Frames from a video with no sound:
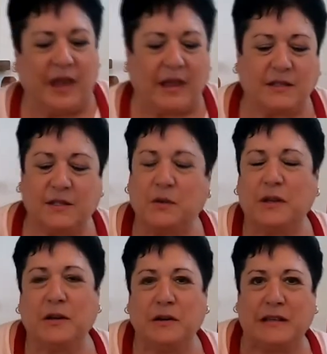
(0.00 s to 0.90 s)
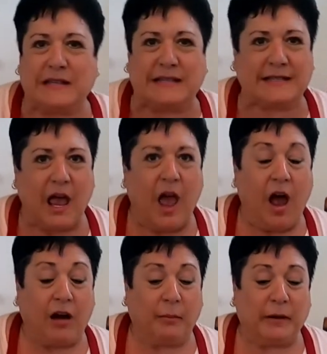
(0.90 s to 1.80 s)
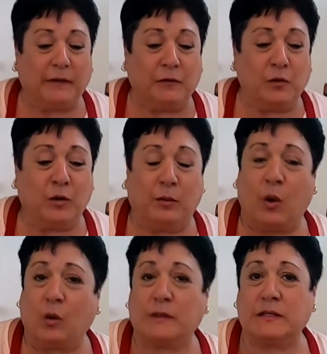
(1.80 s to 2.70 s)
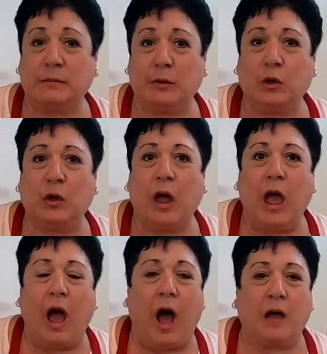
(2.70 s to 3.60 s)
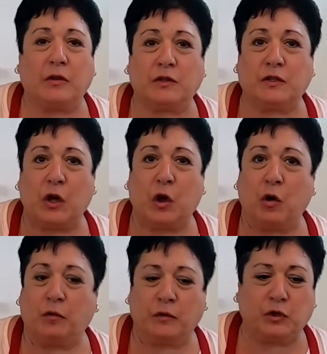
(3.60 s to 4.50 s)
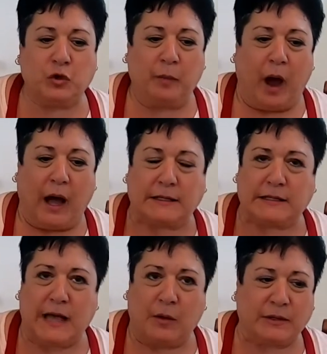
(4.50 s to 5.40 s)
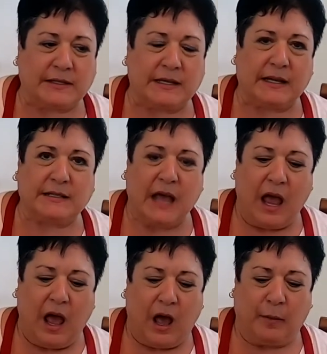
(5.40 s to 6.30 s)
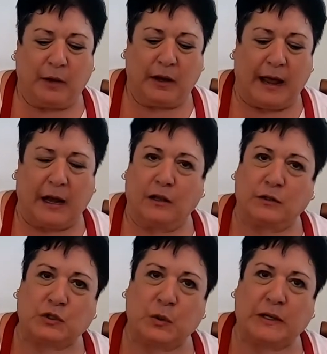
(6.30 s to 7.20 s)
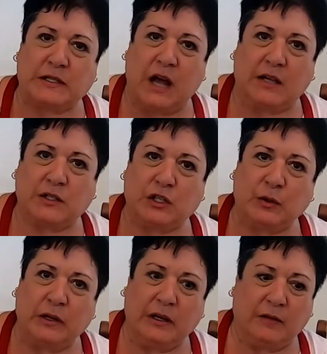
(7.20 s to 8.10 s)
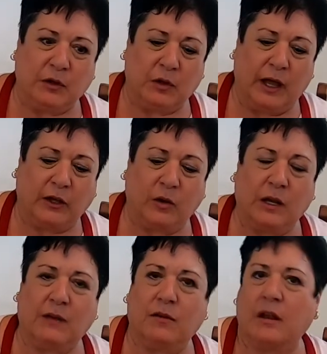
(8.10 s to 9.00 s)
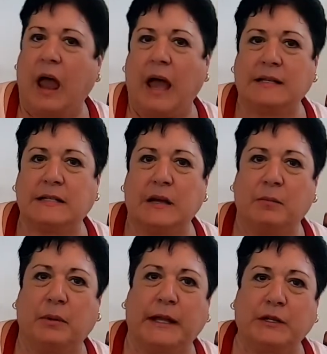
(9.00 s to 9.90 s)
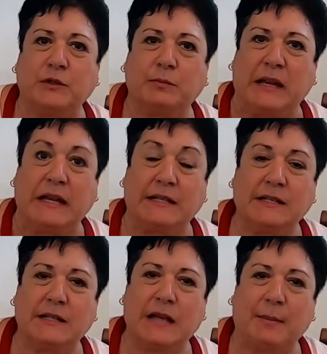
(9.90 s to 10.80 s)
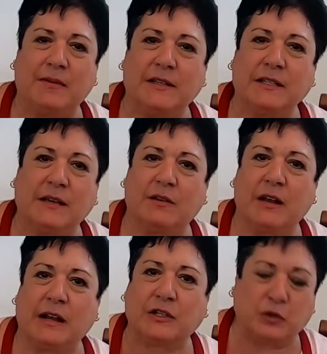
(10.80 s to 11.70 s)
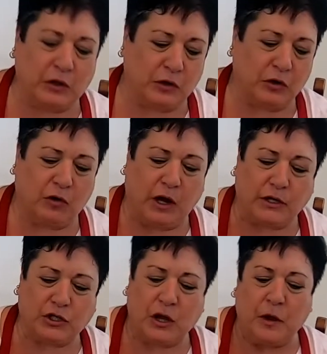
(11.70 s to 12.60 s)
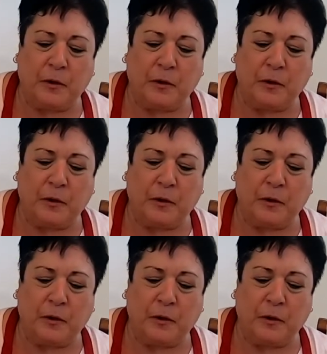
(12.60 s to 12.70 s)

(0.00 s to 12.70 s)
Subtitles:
And so here is our beef noodle bowl, simple on the stove, 2 pots, that was it. You can add a little soy sauce to it. If you like, you can even add some Planters peanuts on top of it to give it an extra little crunch.